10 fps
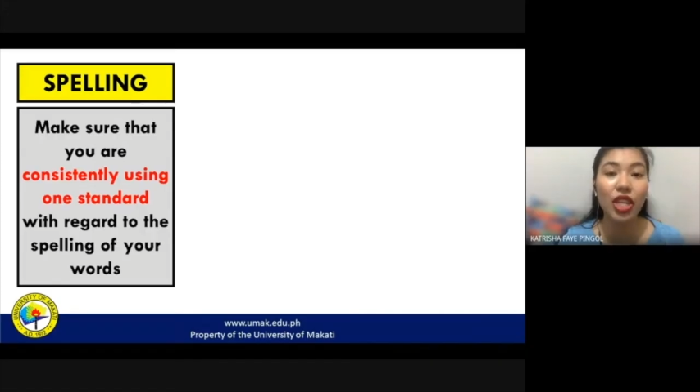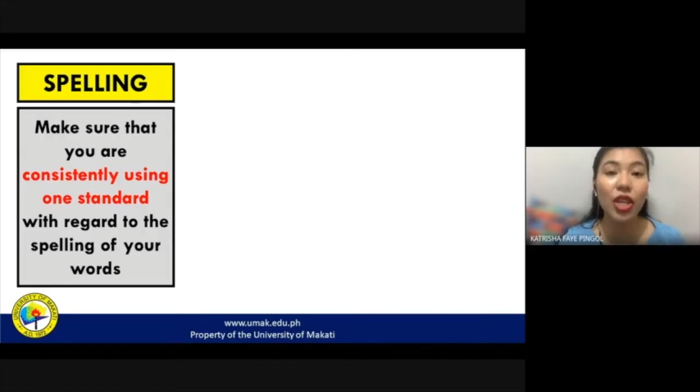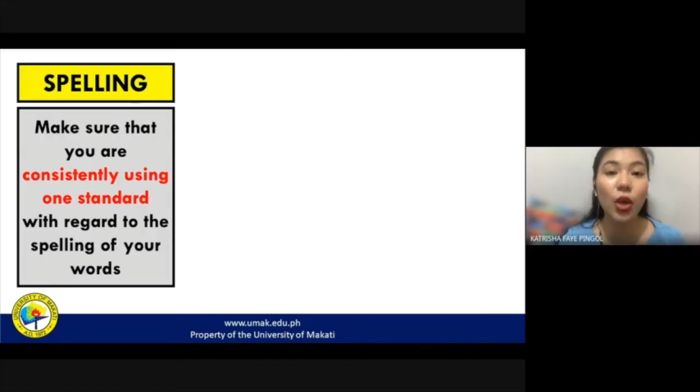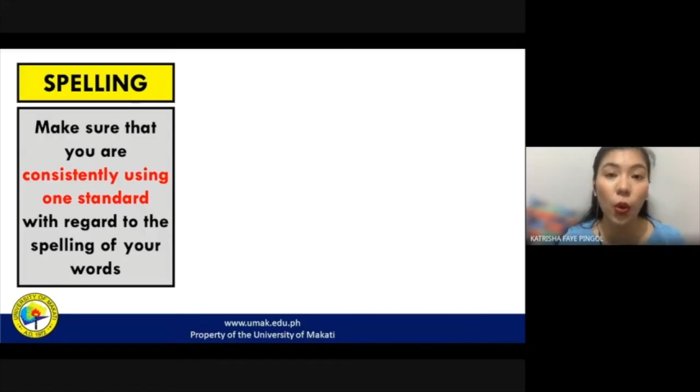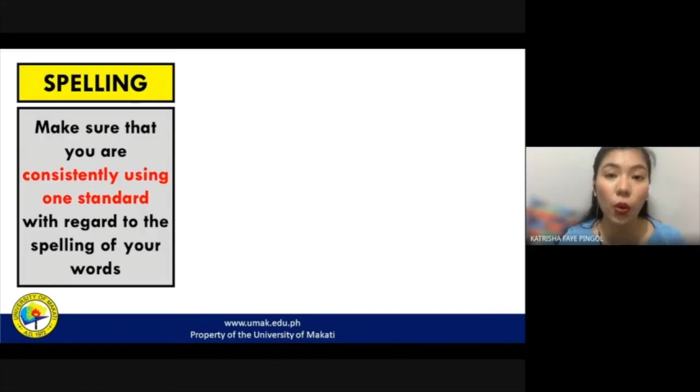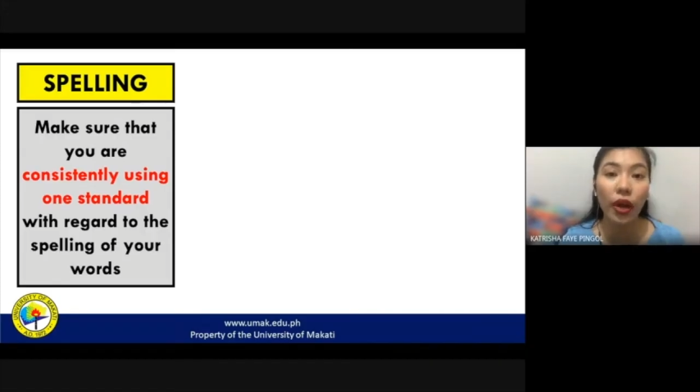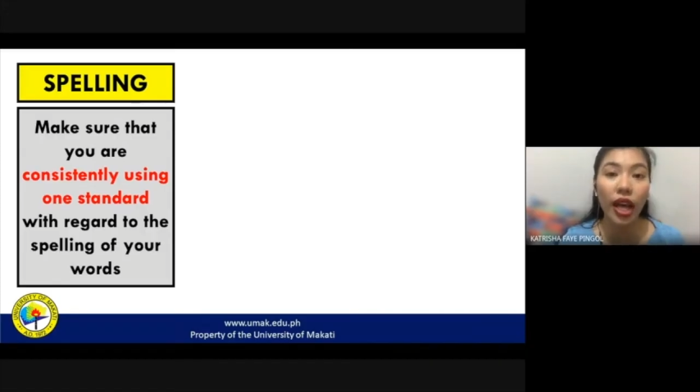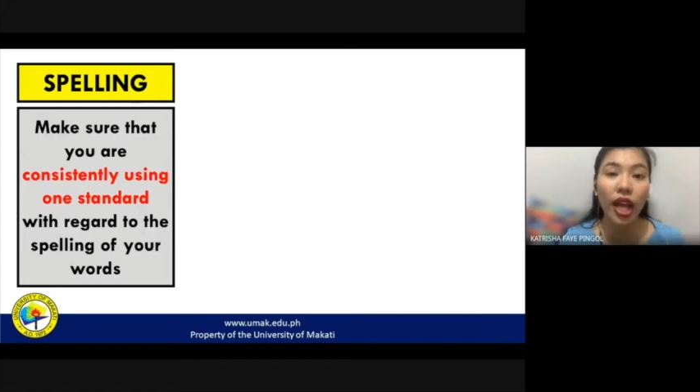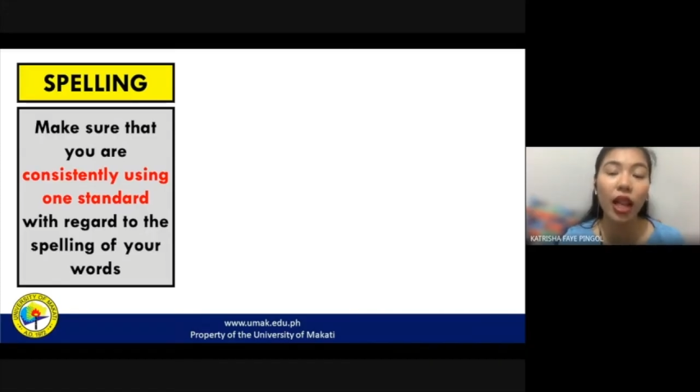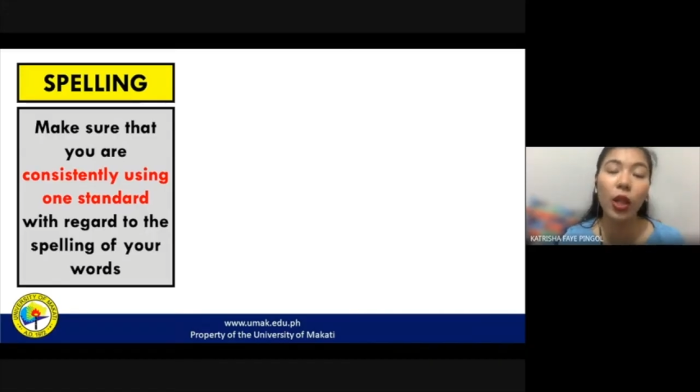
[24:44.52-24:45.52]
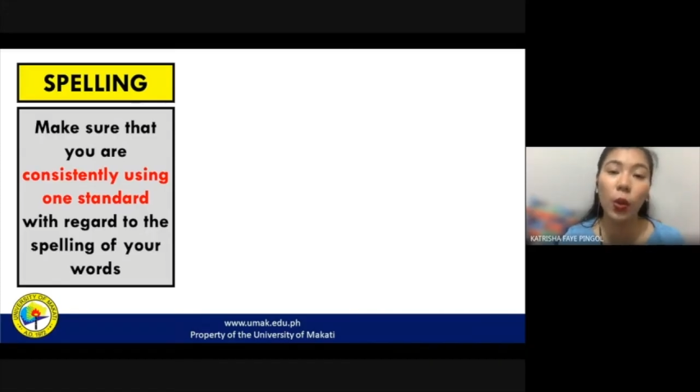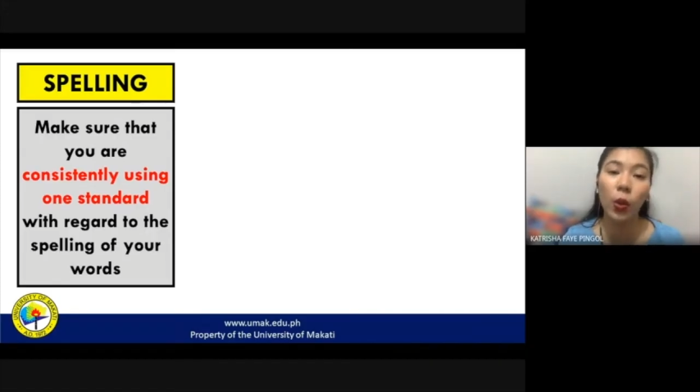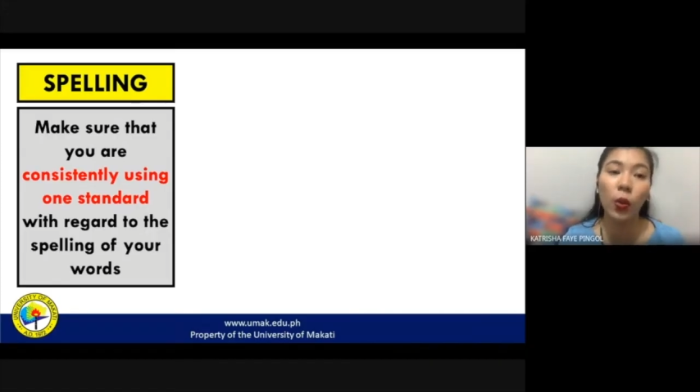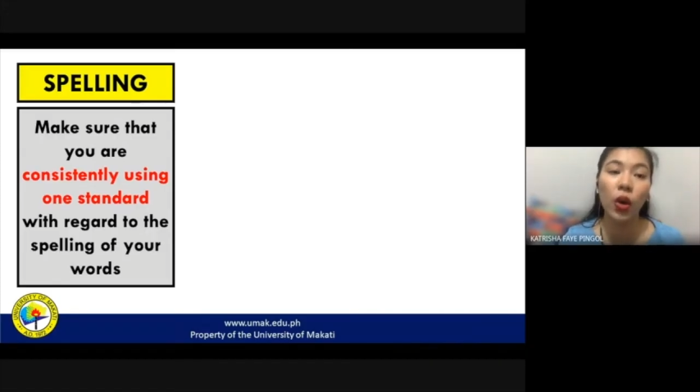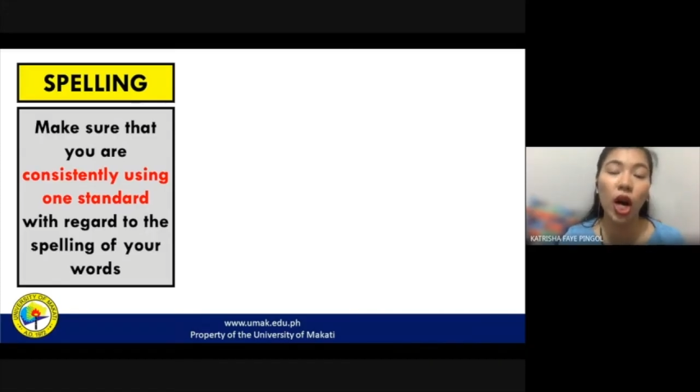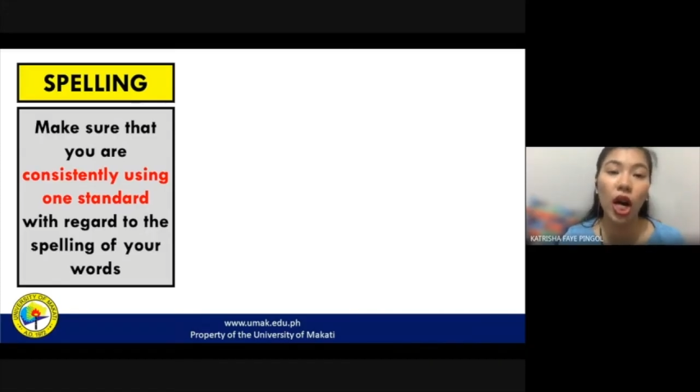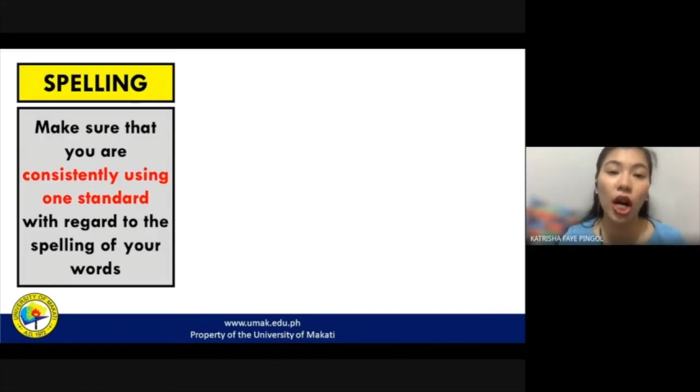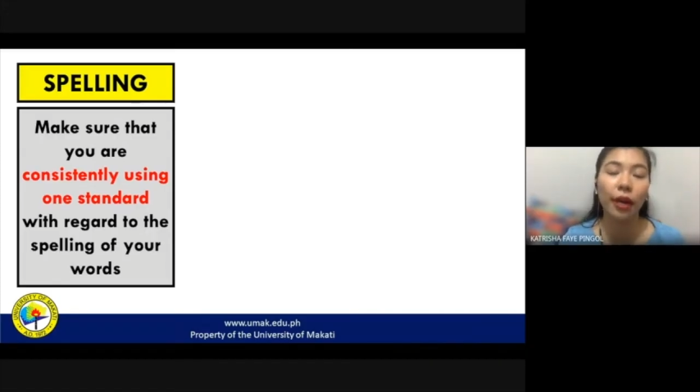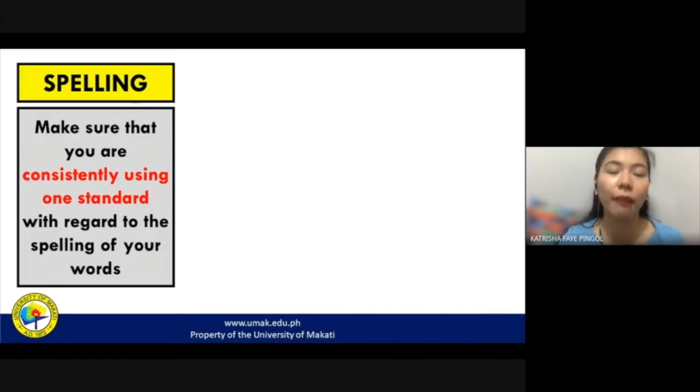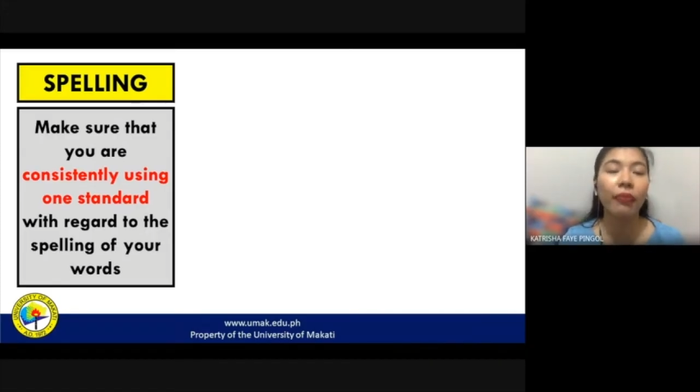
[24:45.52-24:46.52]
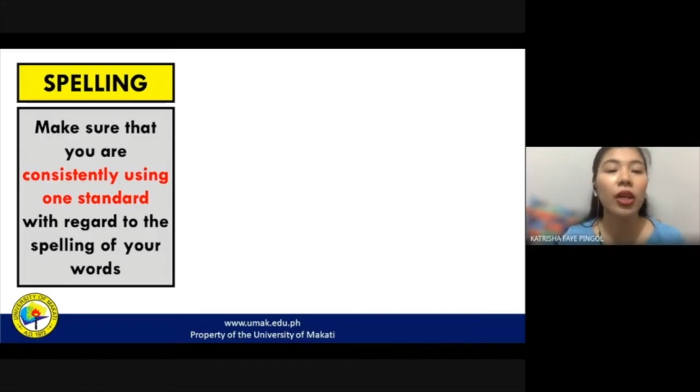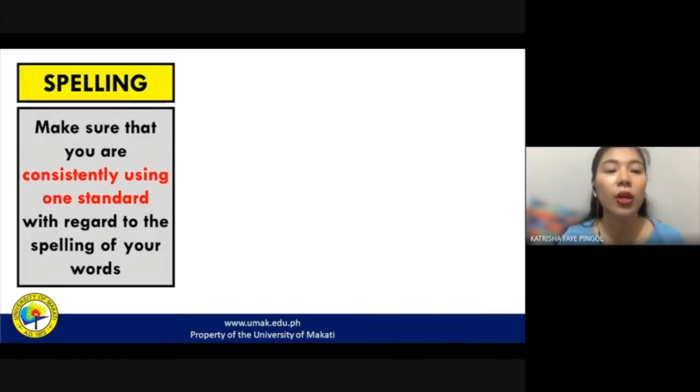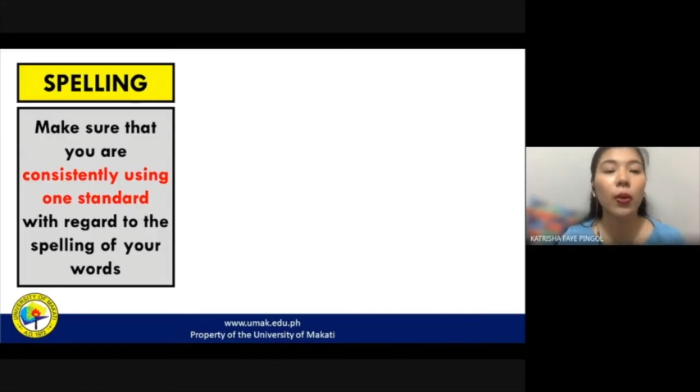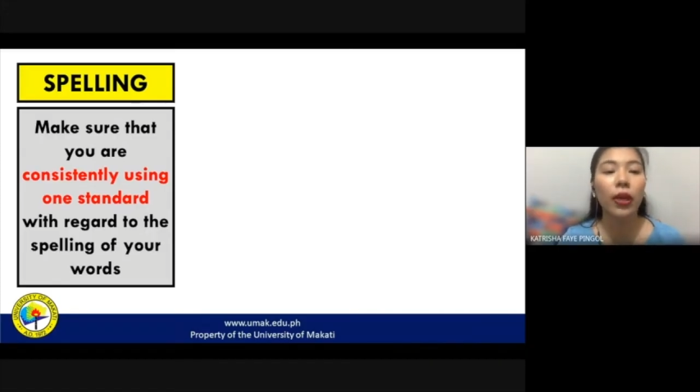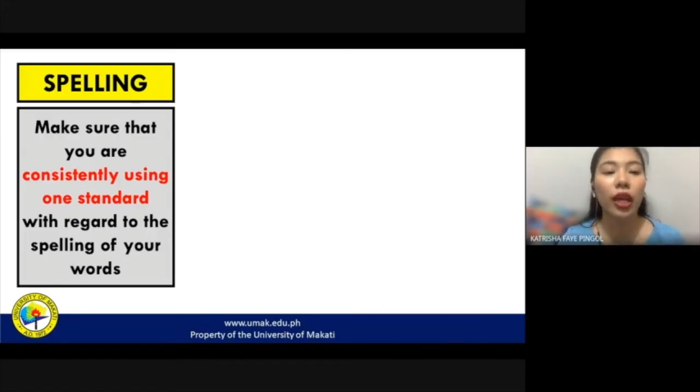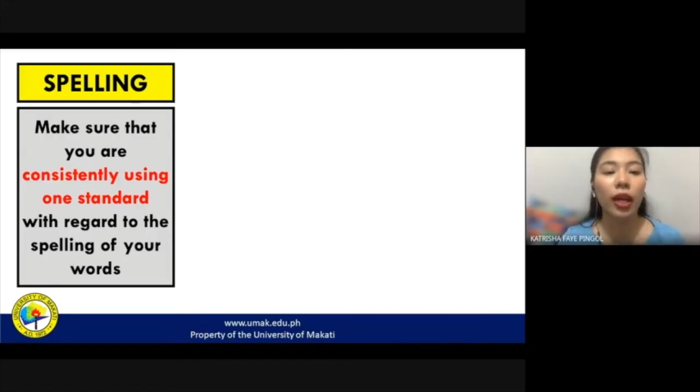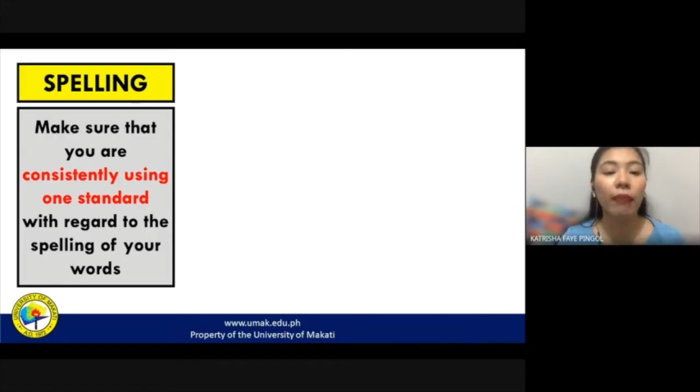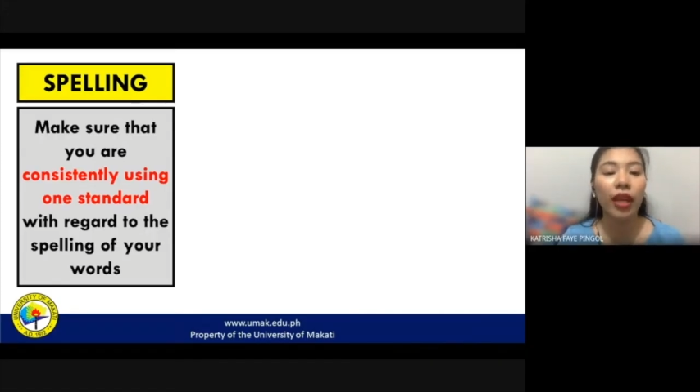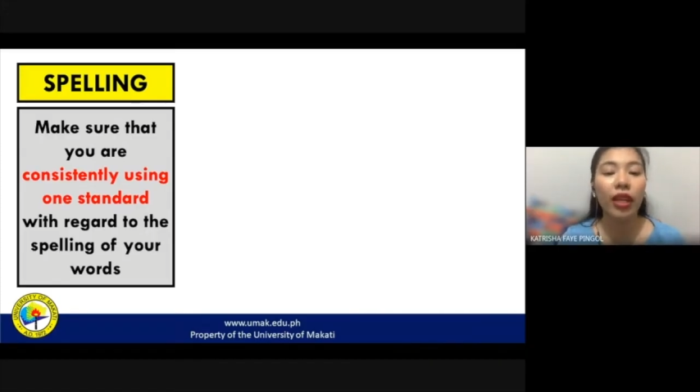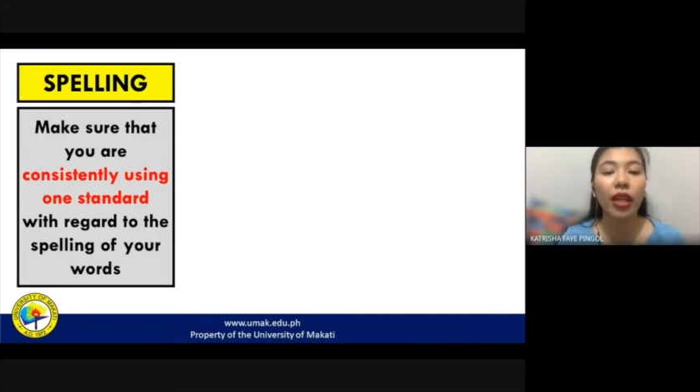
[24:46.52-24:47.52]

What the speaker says: COLOR. Okay?